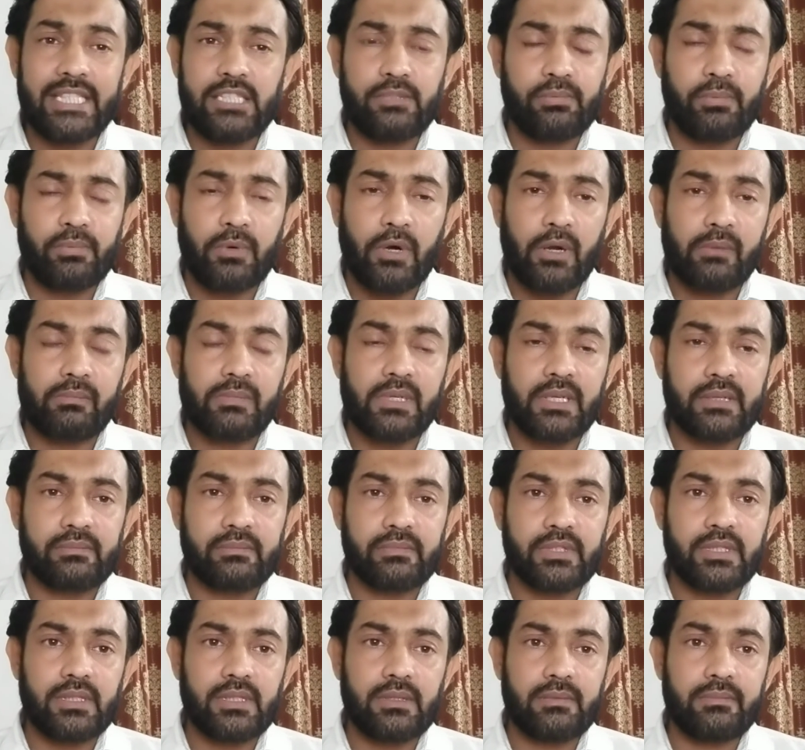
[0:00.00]

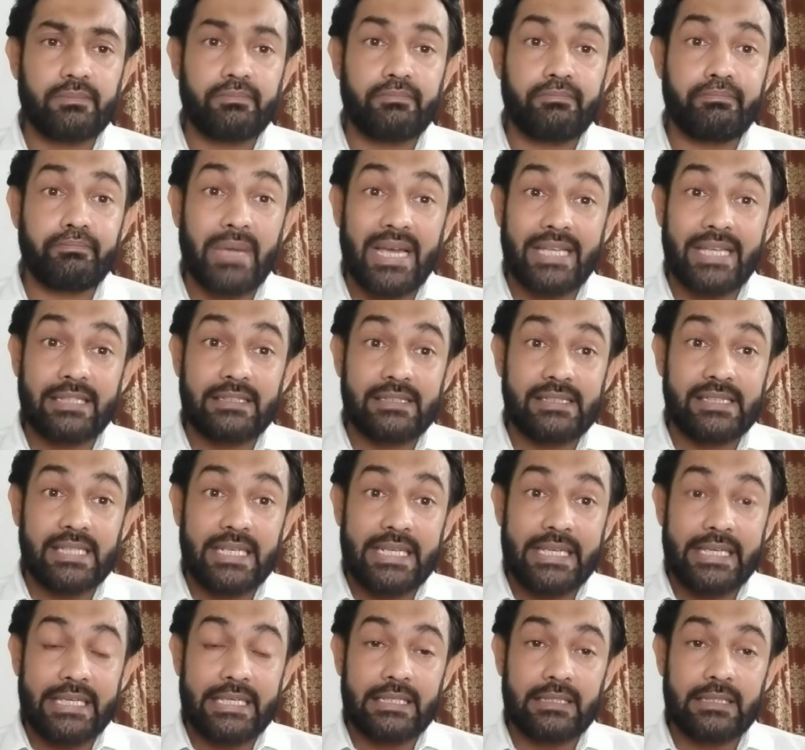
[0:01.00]
problems,
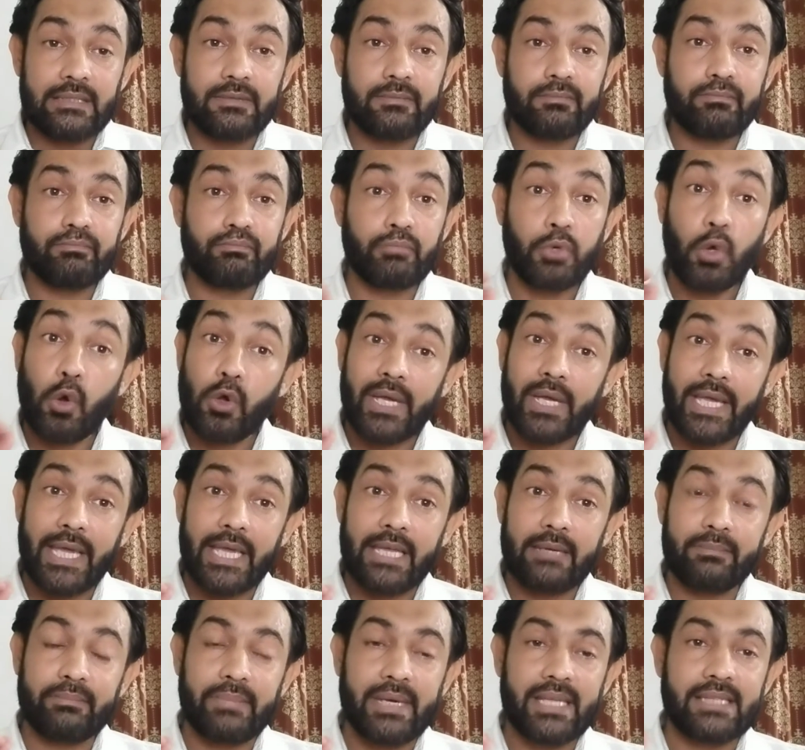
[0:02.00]
penicillin,
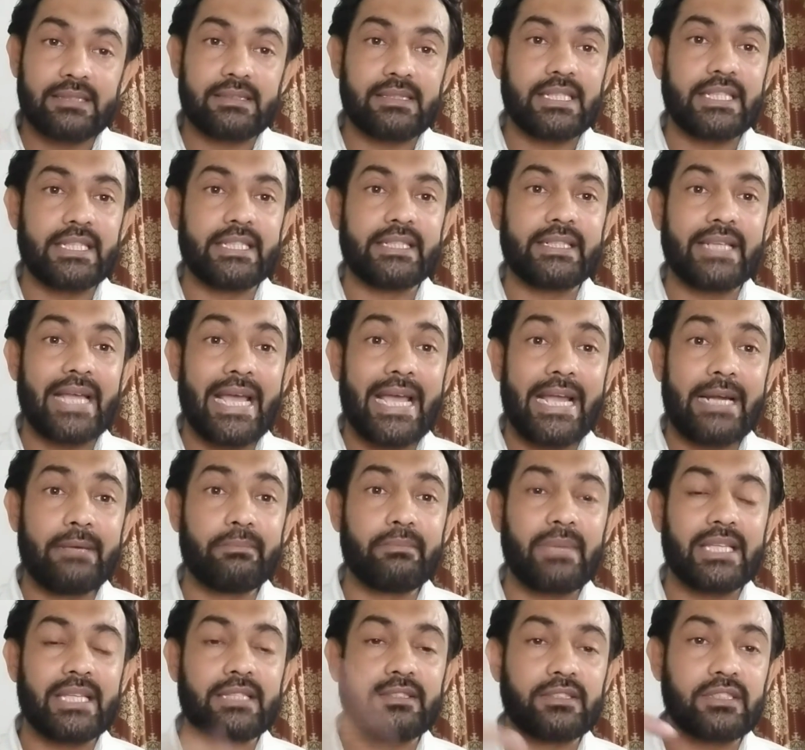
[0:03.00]
procaine penicillin
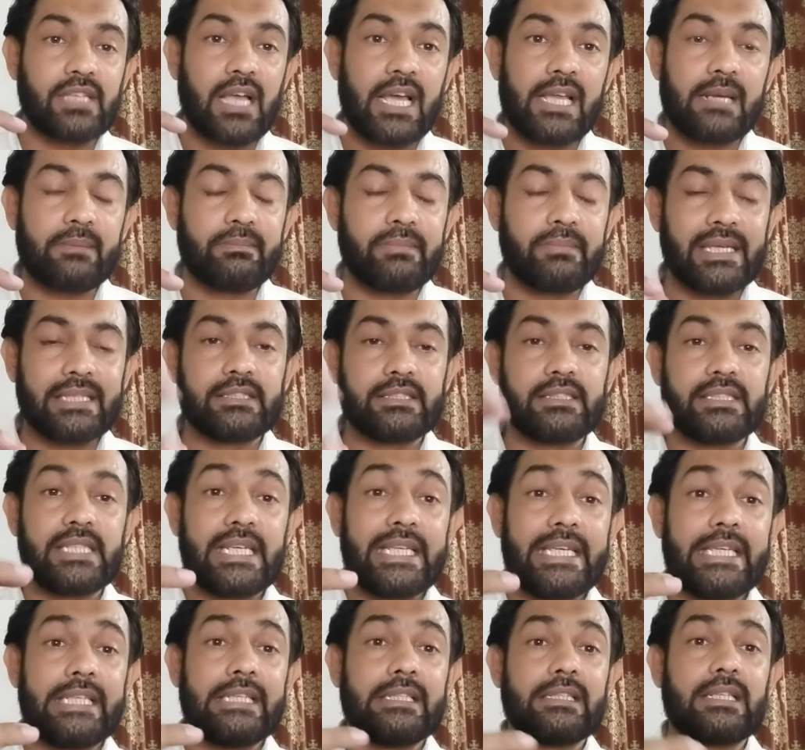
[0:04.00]
and benzyl
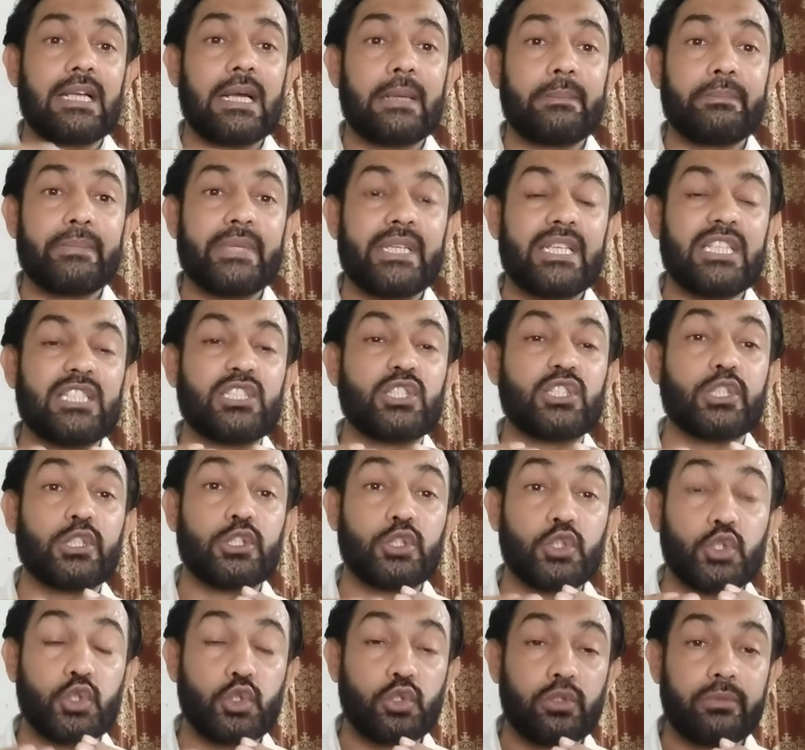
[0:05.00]
penicillin
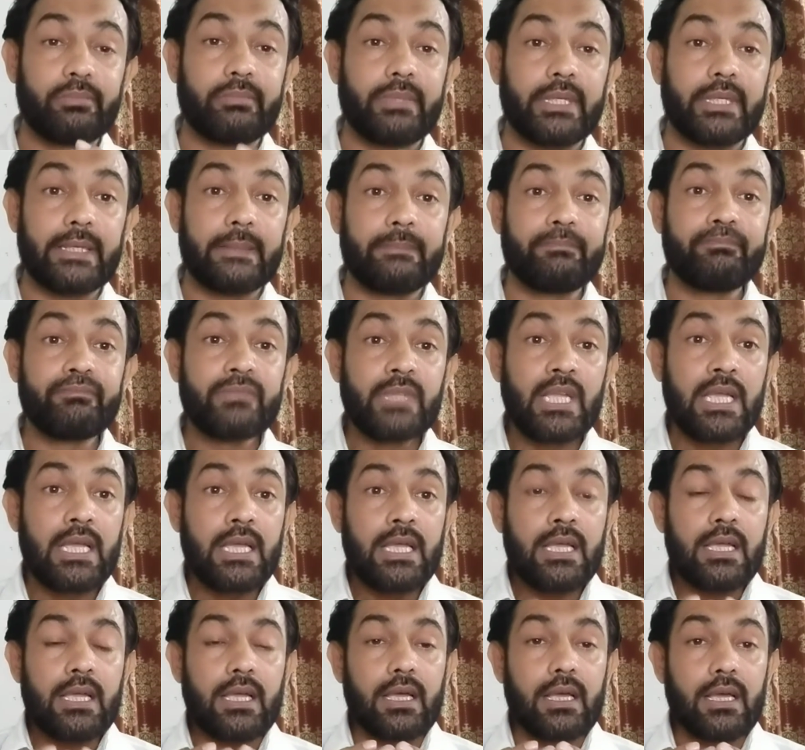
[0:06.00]
combination should be
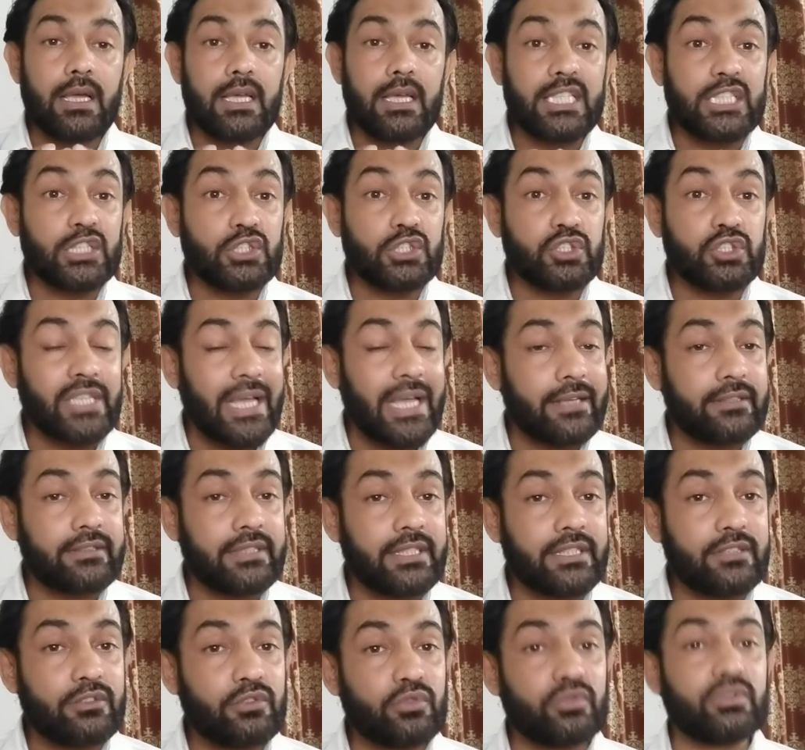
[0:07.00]

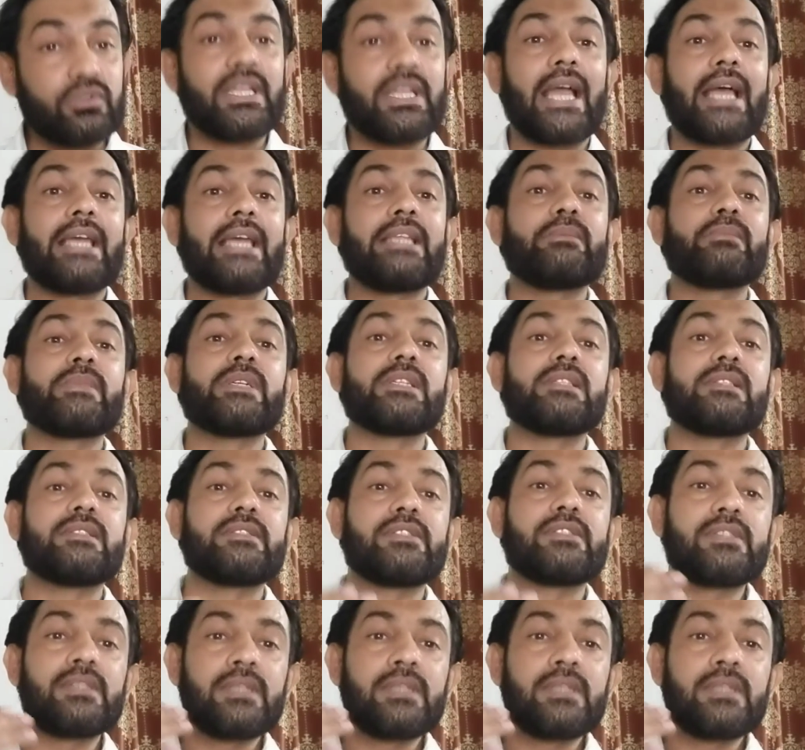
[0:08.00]
injected to the animals